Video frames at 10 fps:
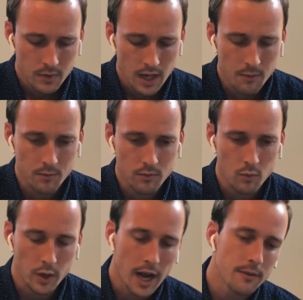And
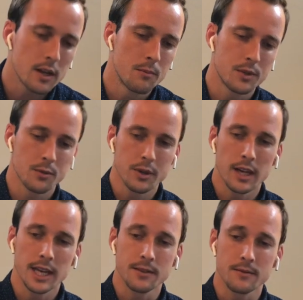what I've come to
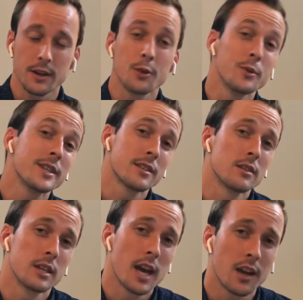realize very
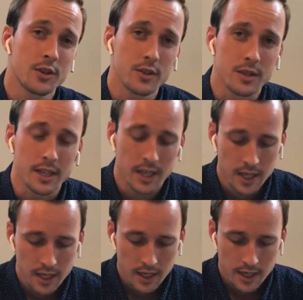recently, actually,
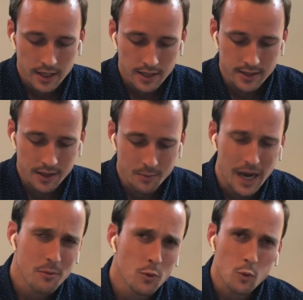is that the
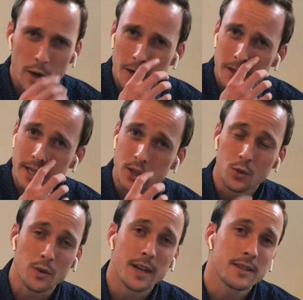Bible rarely
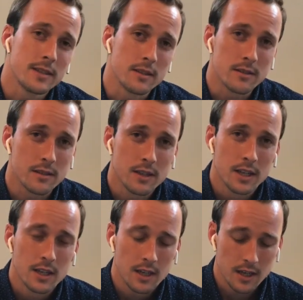addresses
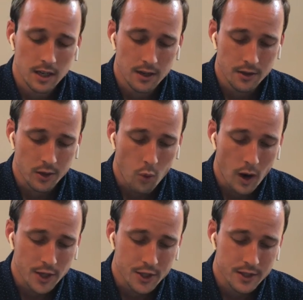the
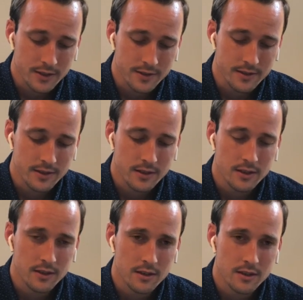questions
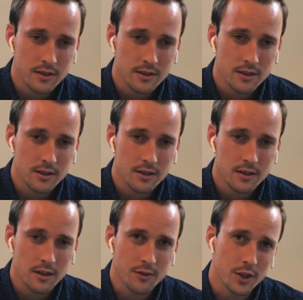
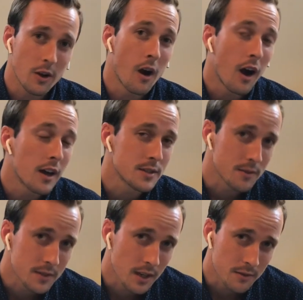of the cause
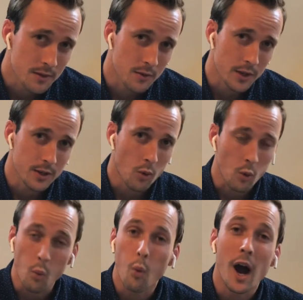of suffering
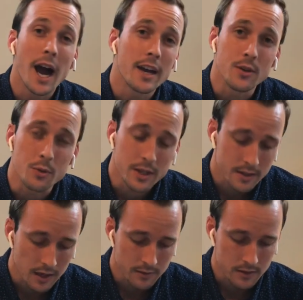or why do we
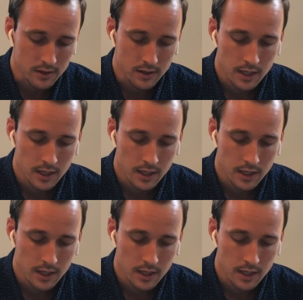suffer.